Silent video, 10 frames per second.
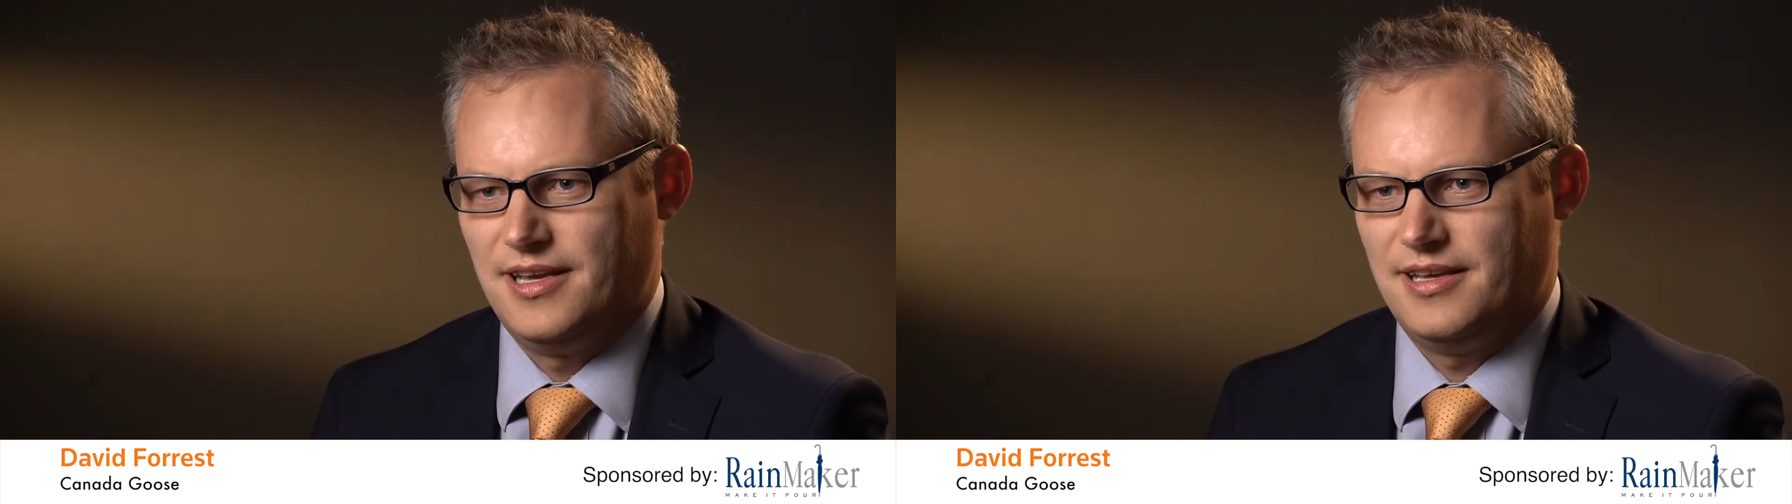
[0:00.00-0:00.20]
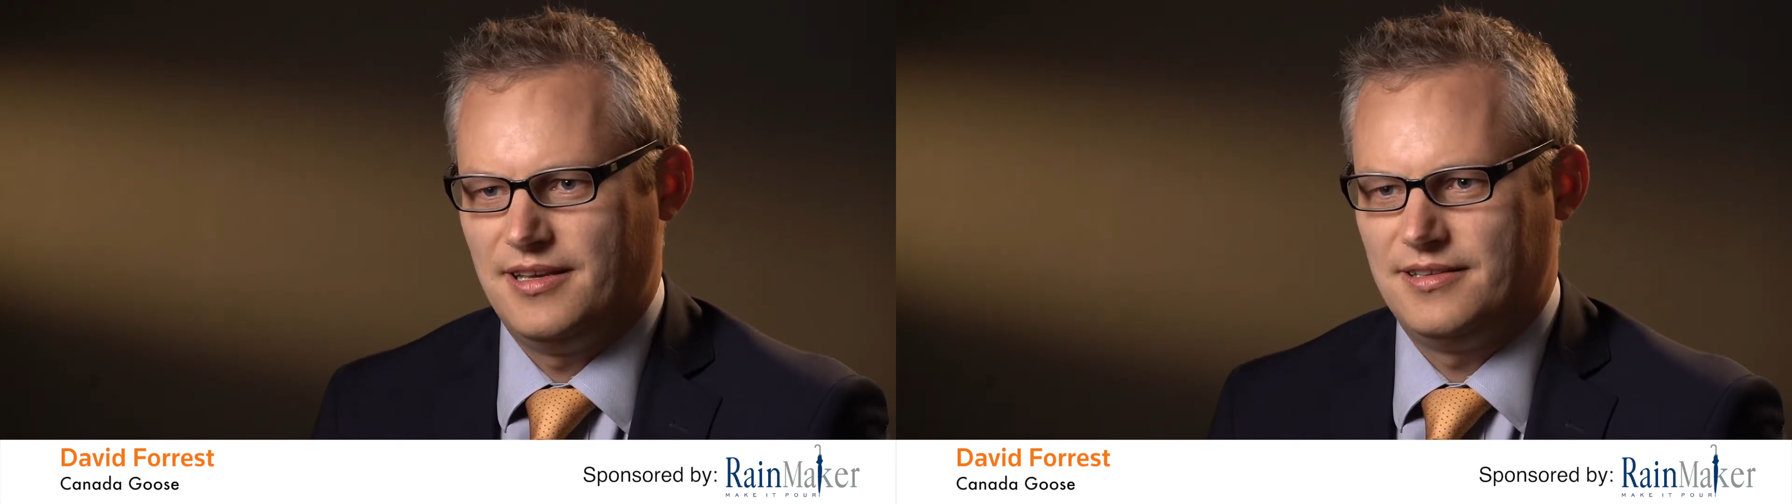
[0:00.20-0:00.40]

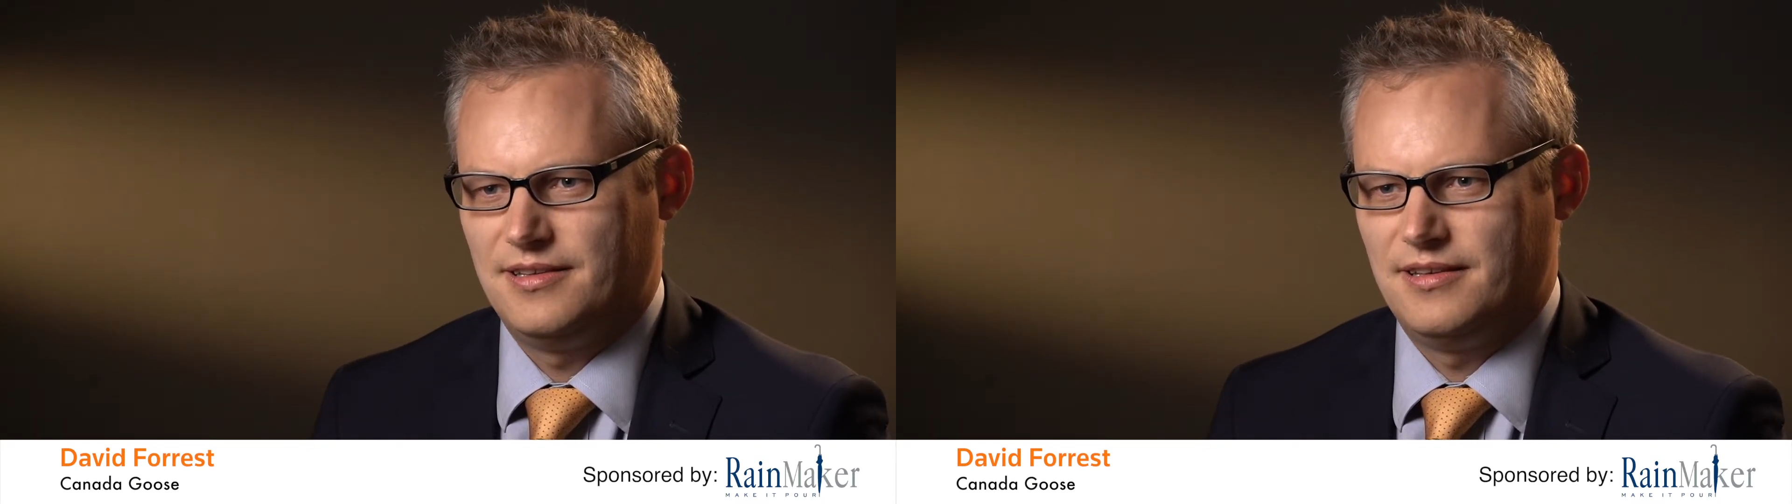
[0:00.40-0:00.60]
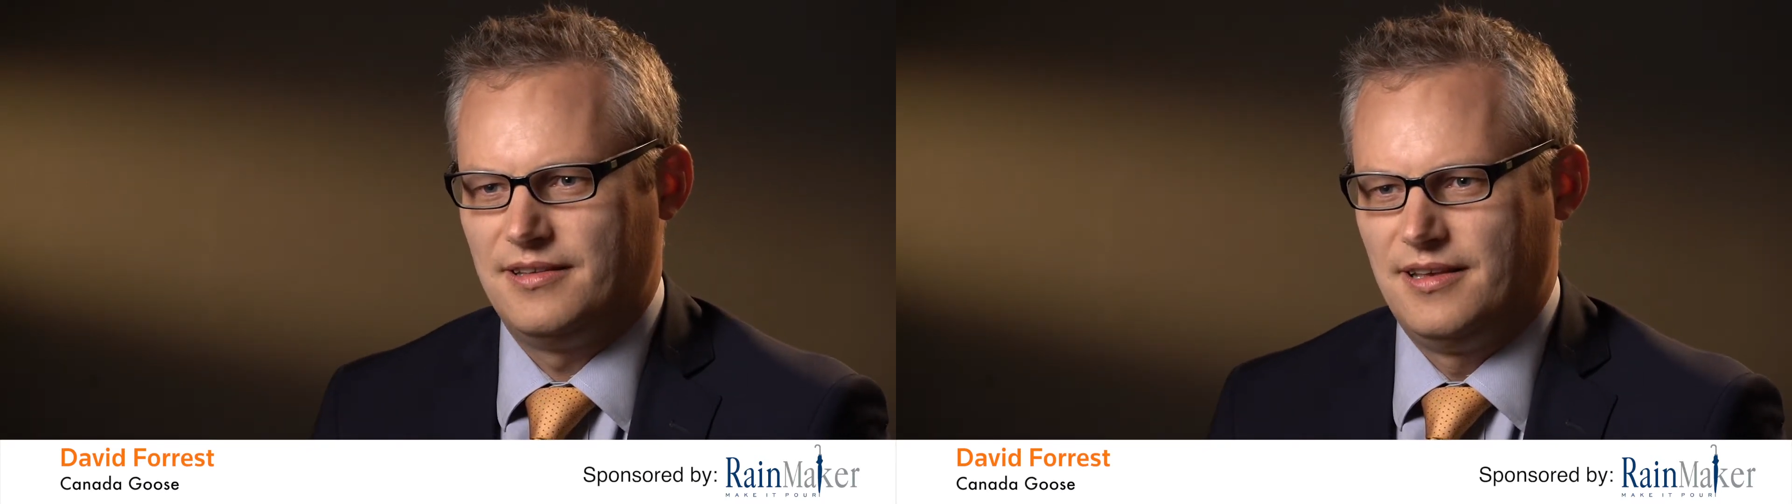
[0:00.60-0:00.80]
and
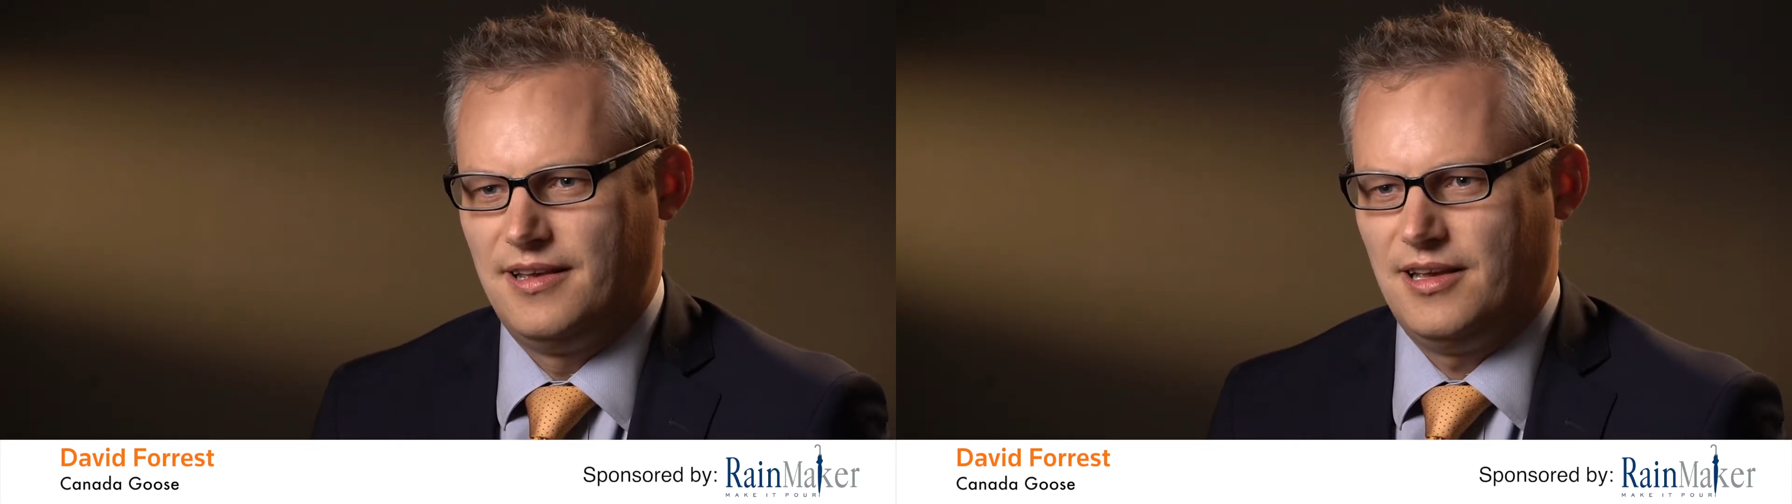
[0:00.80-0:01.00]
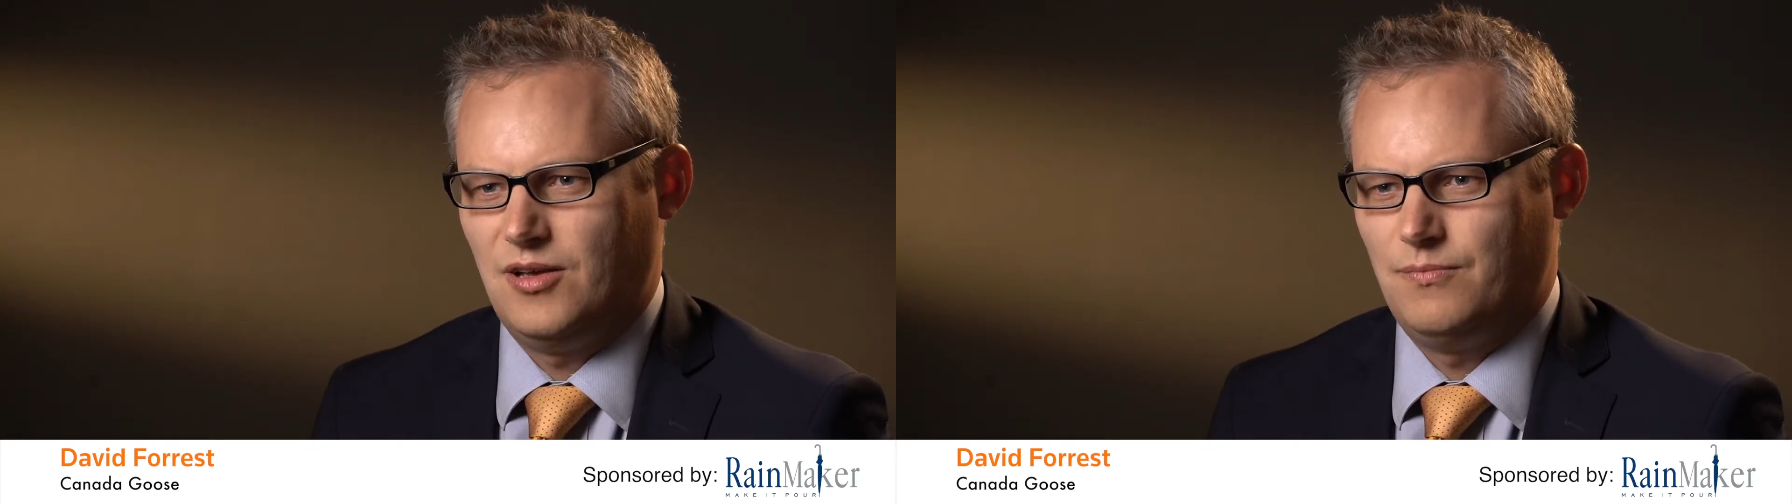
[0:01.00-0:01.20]
to
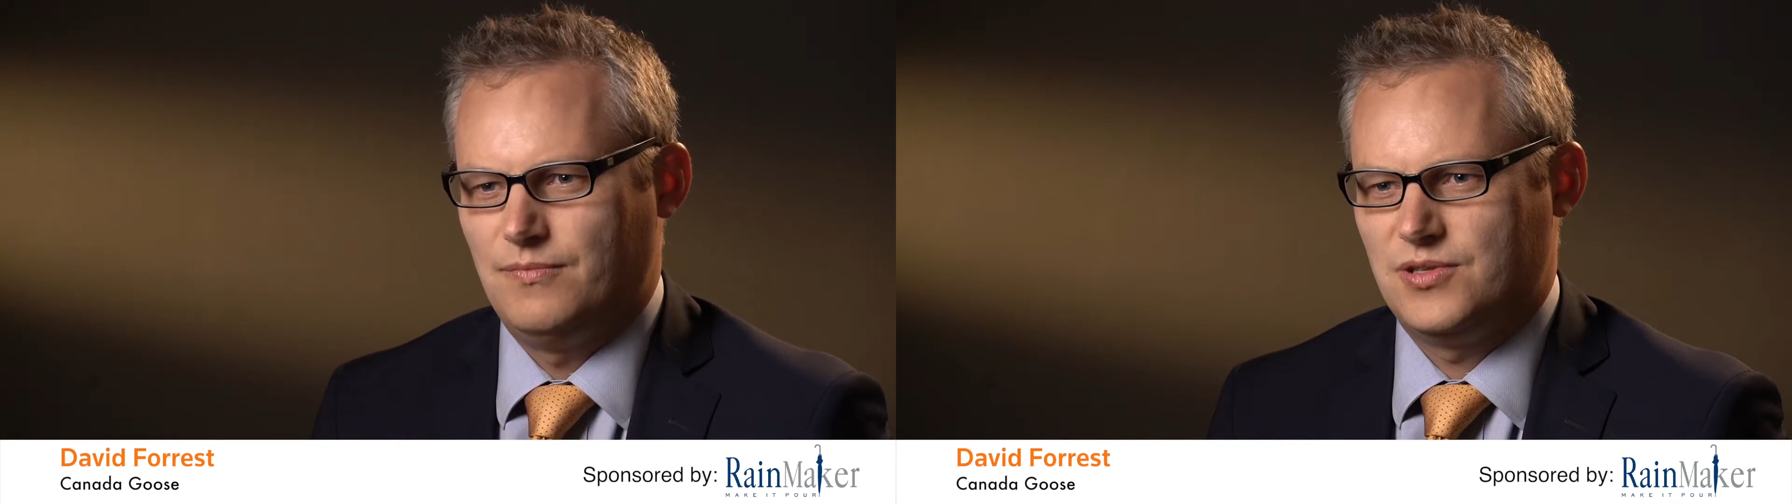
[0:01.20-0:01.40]
help